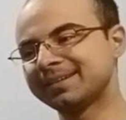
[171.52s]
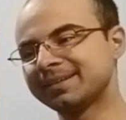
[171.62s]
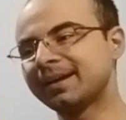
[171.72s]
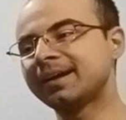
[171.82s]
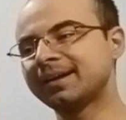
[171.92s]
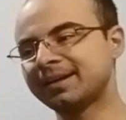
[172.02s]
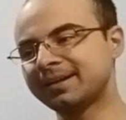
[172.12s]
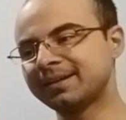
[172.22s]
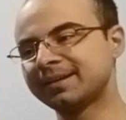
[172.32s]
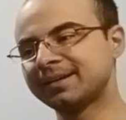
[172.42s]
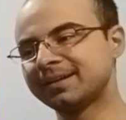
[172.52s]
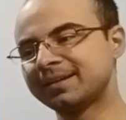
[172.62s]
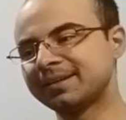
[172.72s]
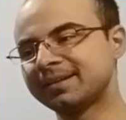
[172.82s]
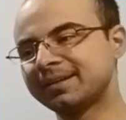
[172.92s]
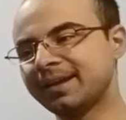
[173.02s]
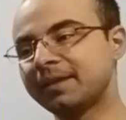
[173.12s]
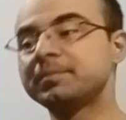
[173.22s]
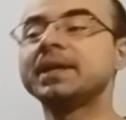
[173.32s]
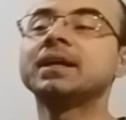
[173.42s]
Uh-huh.
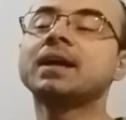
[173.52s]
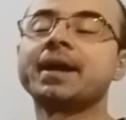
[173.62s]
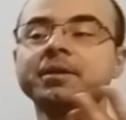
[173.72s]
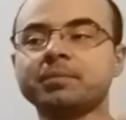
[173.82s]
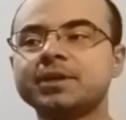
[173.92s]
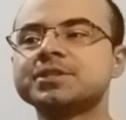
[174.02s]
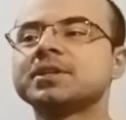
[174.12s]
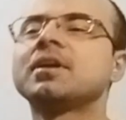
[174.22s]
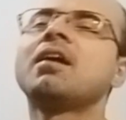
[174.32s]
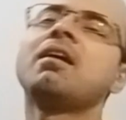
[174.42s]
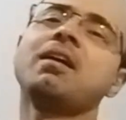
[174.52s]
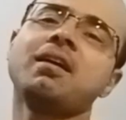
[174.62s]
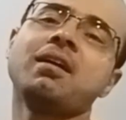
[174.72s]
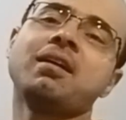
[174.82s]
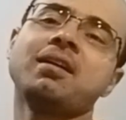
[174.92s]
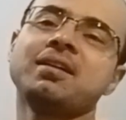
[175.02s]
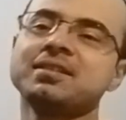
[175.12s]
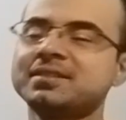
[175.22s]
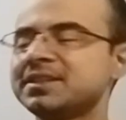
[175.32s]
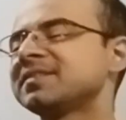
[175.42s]
And being a kind person. Aww.
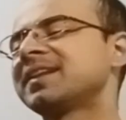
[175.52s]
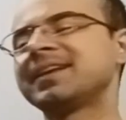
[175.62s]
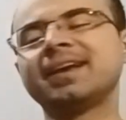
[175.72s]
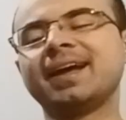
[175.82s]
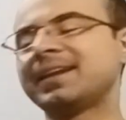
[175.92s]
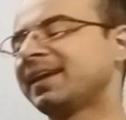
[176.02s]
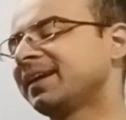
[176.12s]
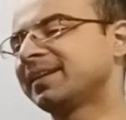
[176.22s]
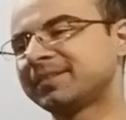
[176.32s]
She's like, yeah, take it.